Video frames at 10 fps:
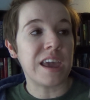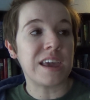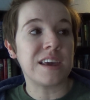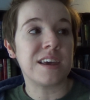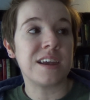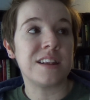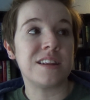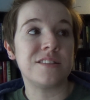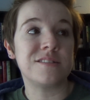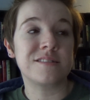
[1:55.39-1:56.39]

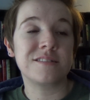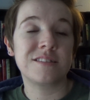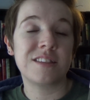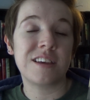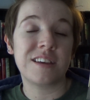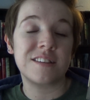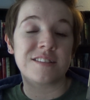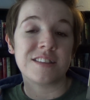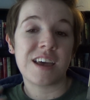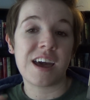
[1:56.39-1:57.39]
and just
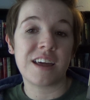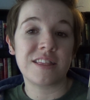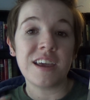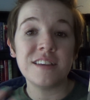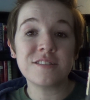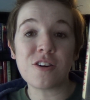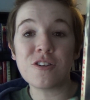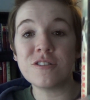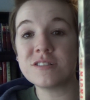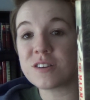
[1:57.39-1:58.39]
thinks that things
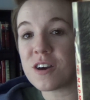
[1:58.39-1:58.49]
aren't